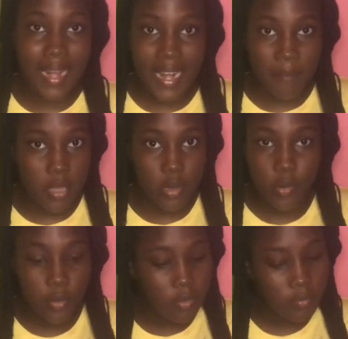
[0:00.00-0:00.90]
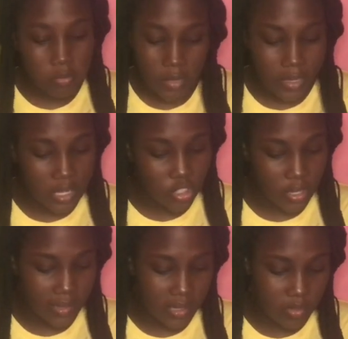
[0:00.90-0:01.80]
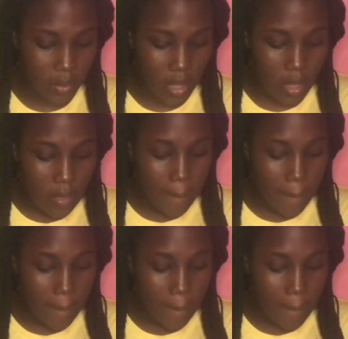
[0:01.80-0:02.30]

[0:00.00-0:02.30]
let me know and I'll try it as well.